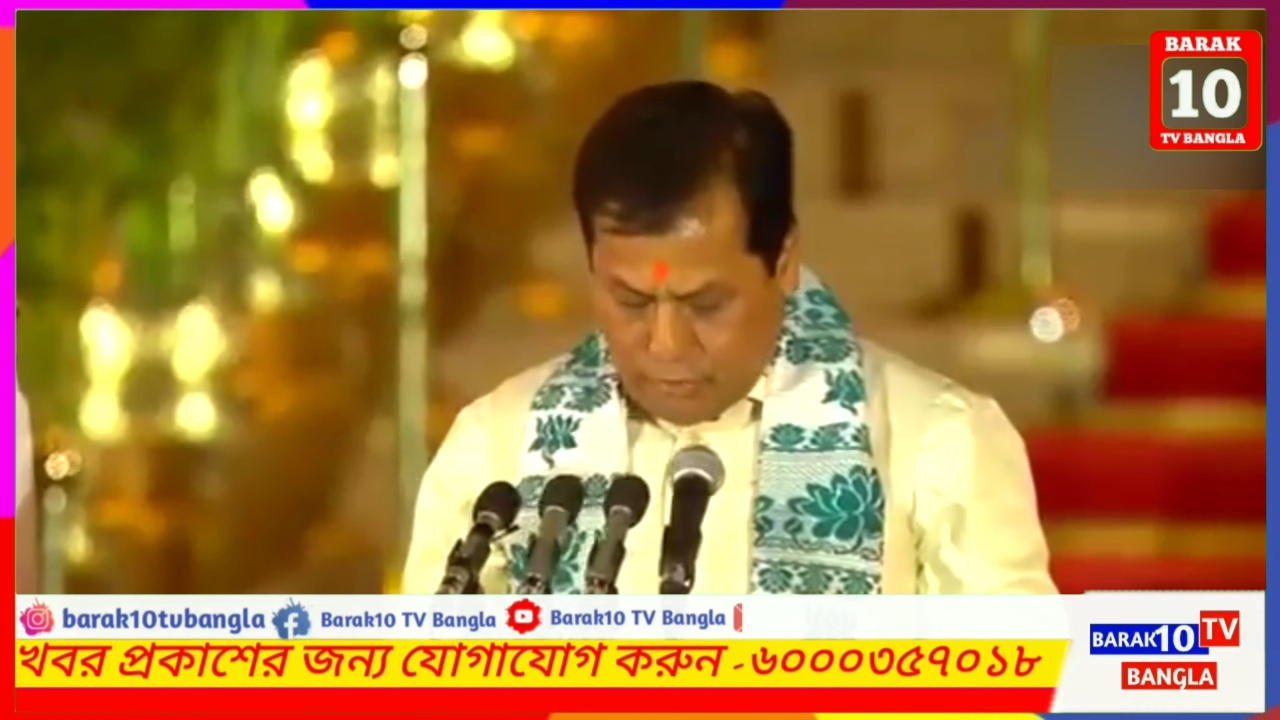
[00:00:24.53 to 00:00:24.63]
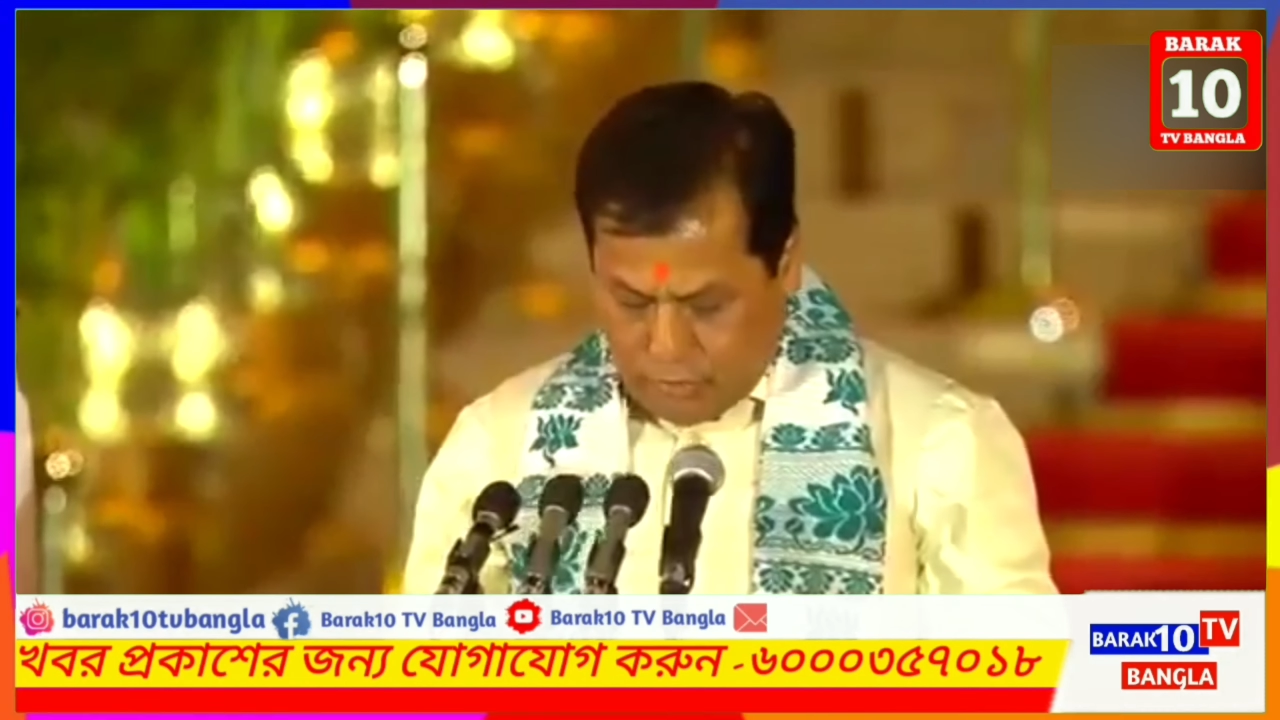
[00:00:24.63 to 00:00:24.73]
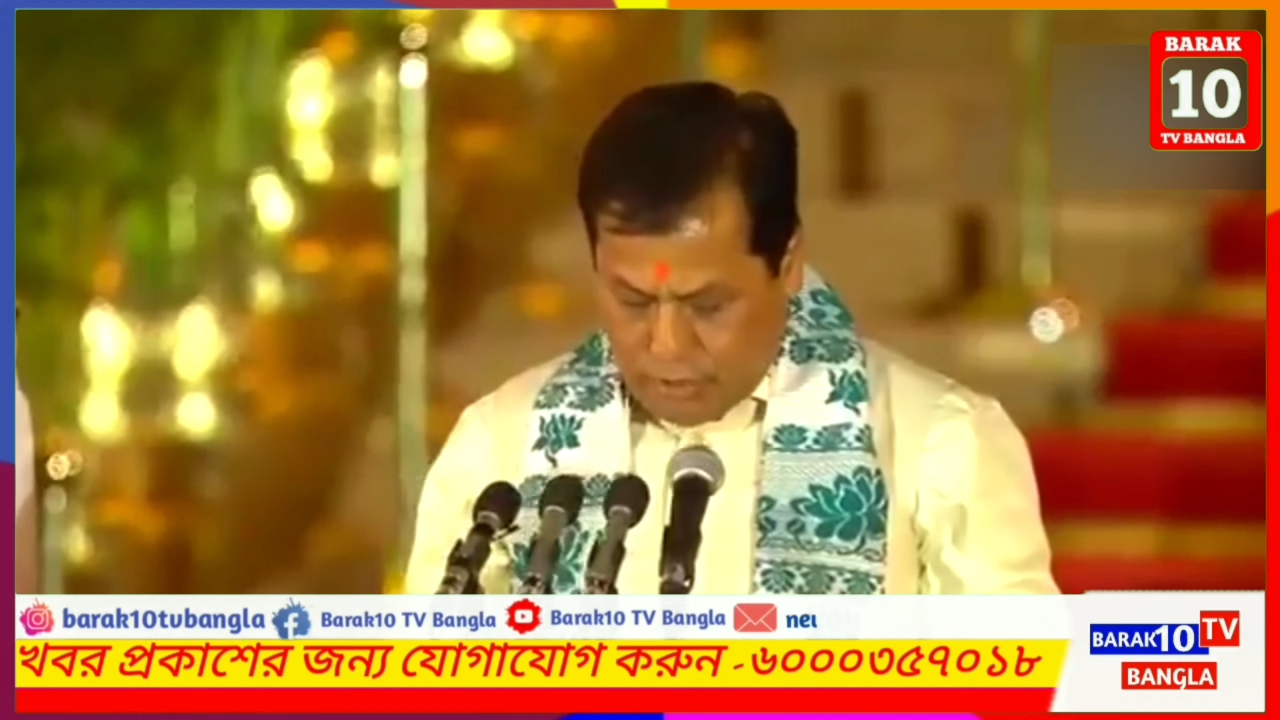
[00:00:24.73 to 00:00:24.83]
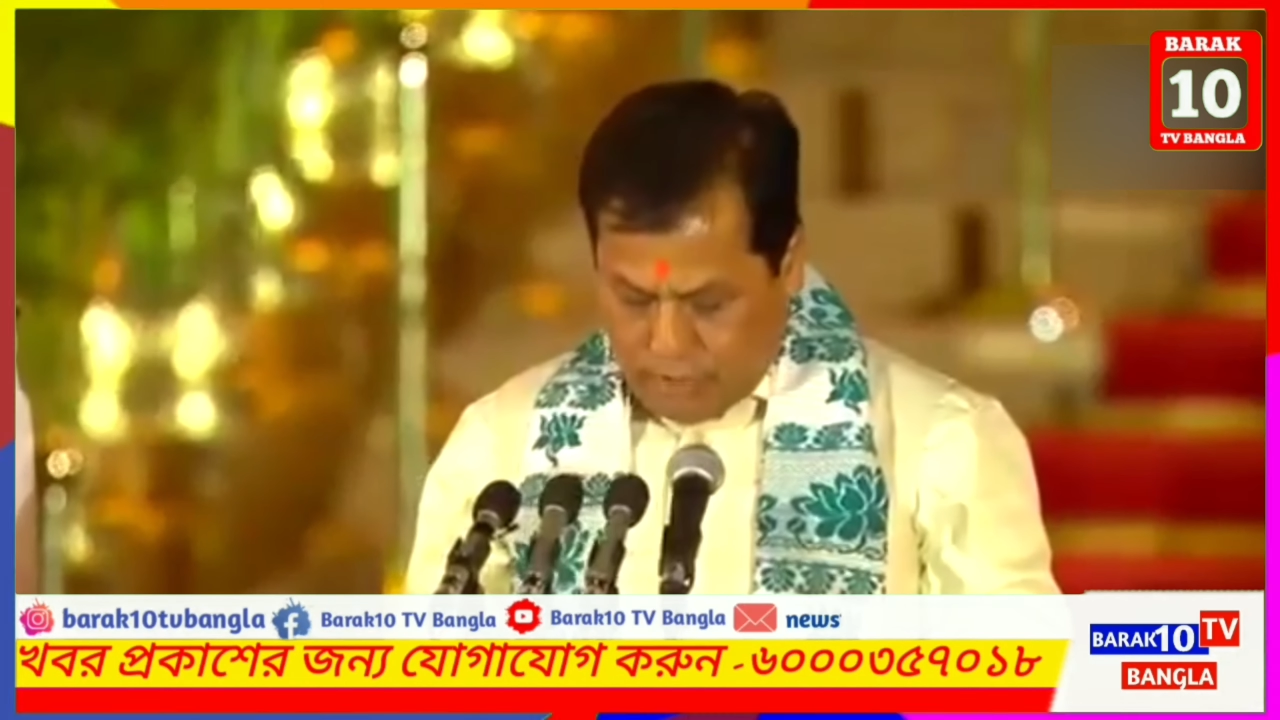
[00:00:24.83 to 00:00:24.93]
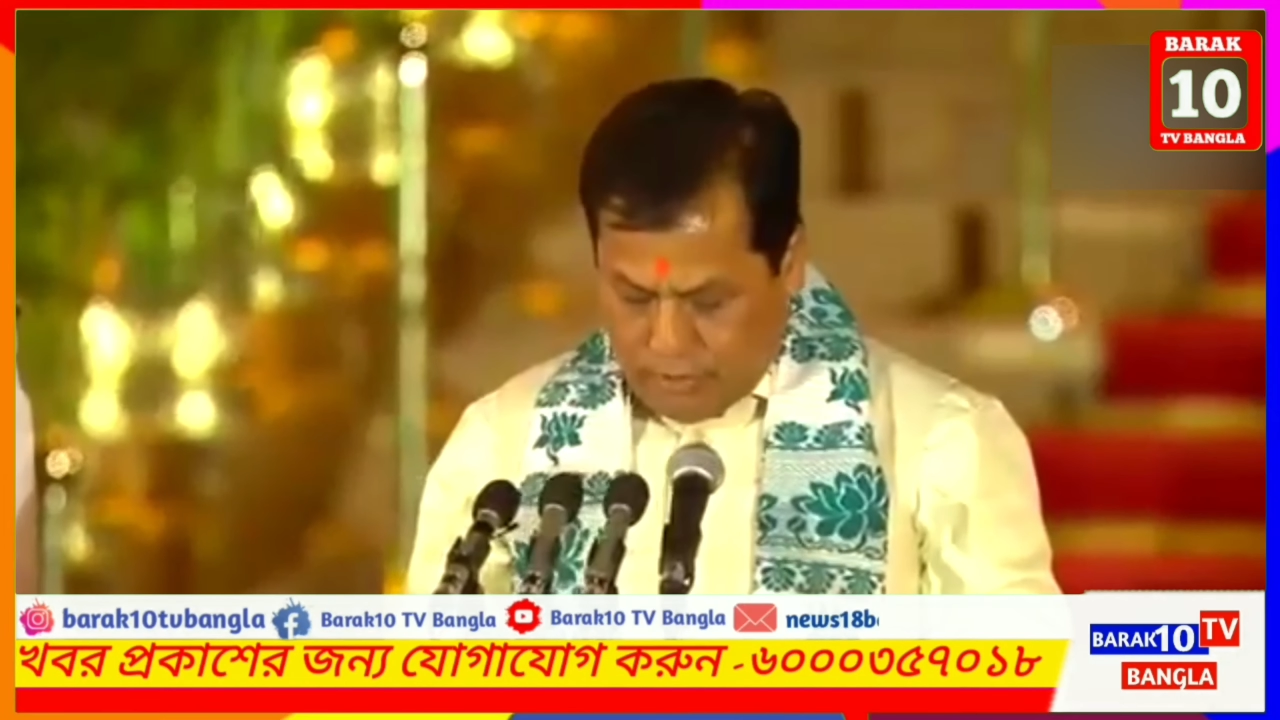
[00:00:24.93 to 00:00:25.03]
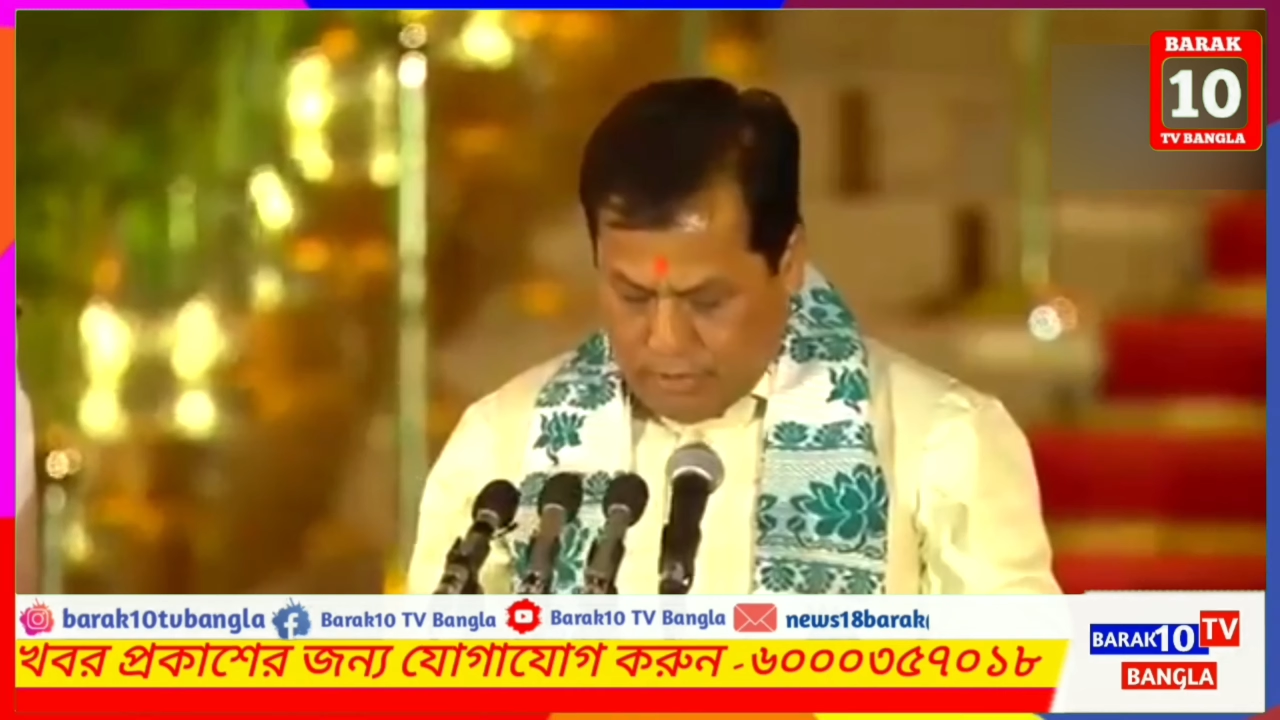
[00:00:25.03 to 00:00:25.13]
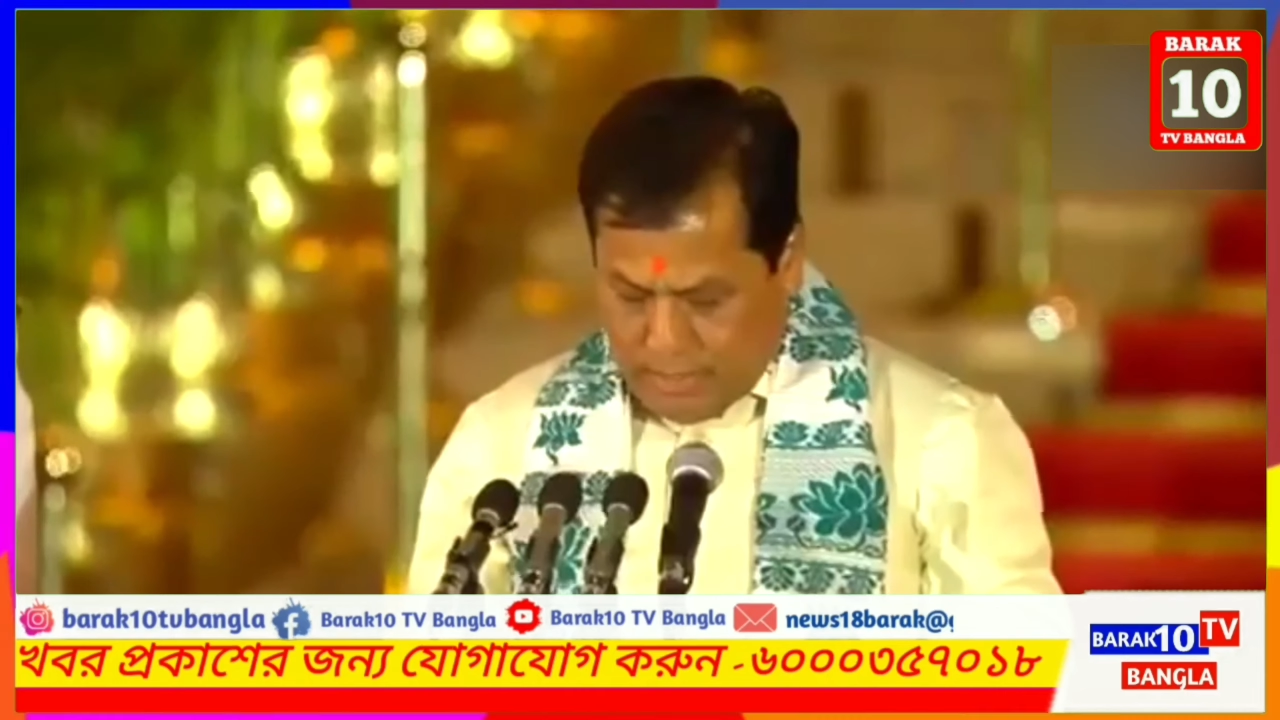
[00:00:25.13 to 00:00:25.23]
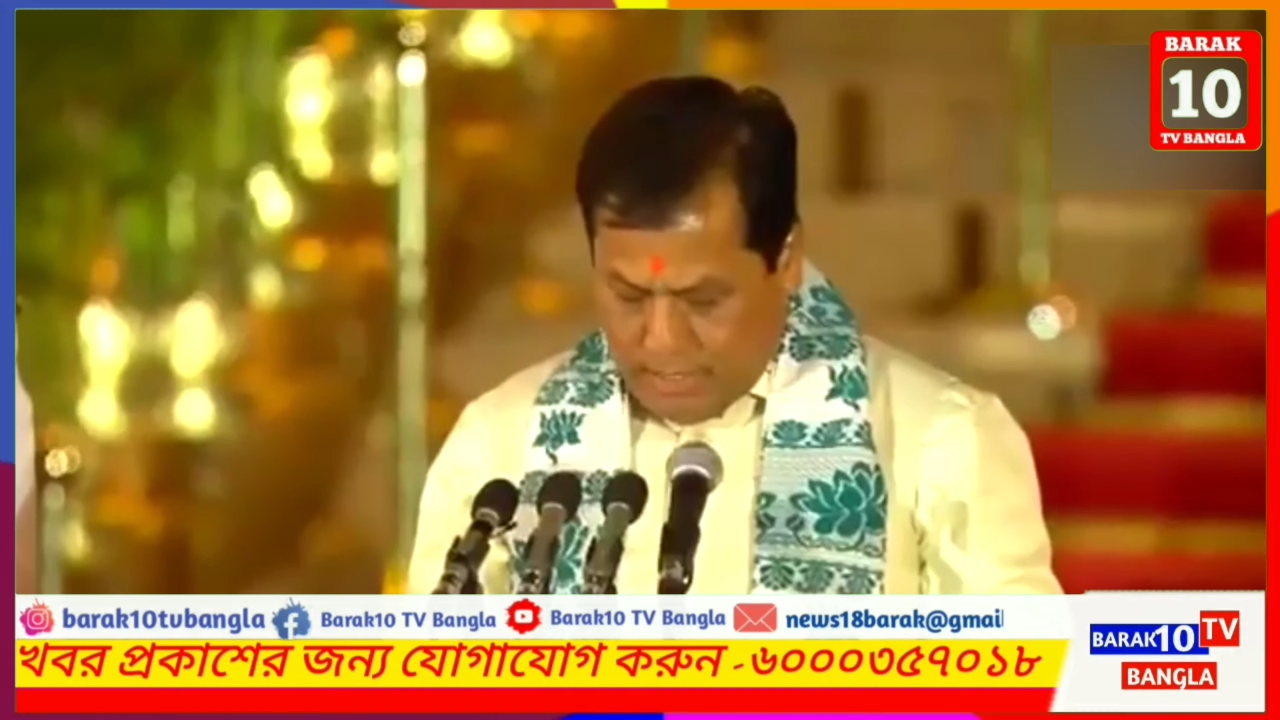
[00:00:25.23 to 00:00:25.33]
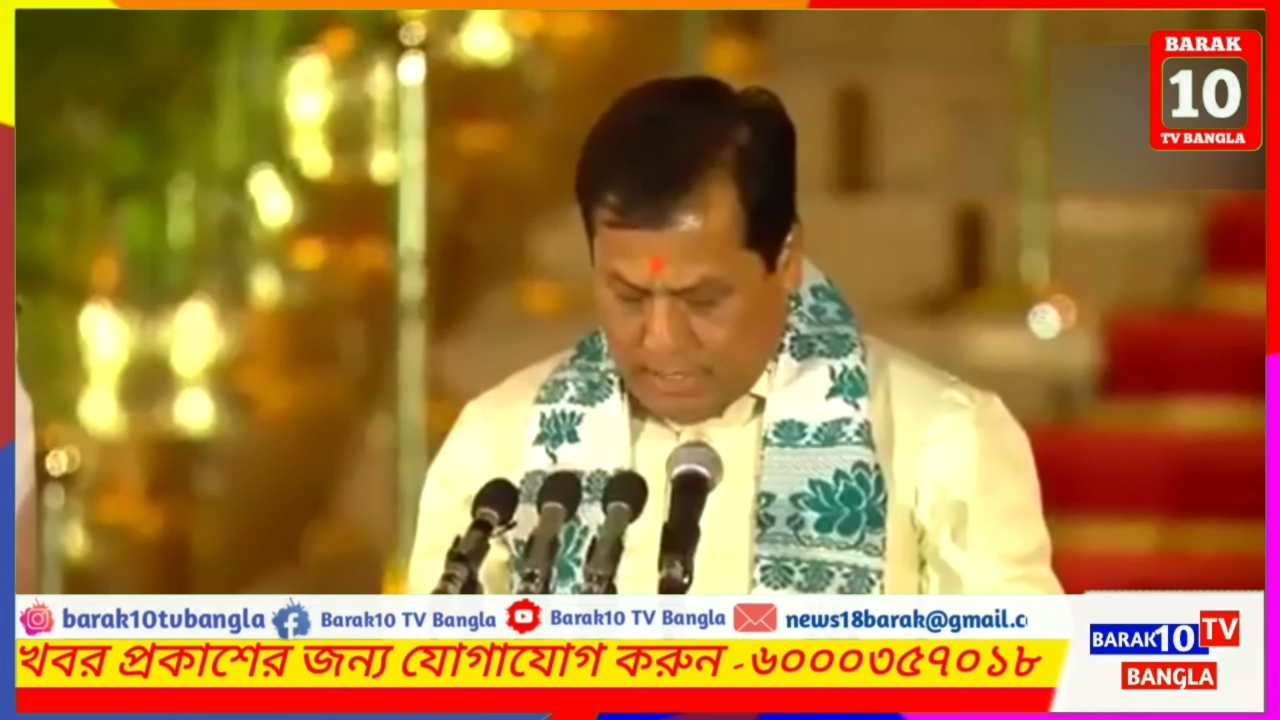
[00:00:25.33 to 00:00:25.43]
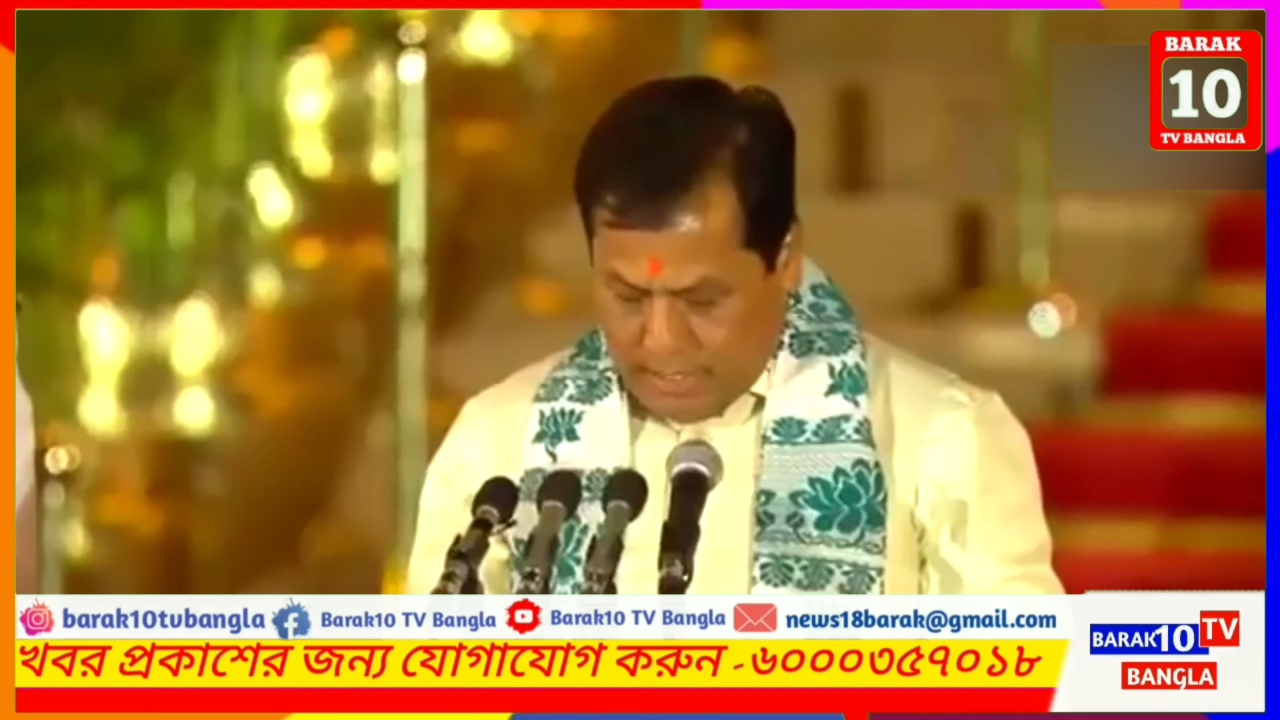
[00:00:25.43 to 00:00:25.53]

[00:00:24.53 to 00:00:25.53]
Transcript: Union,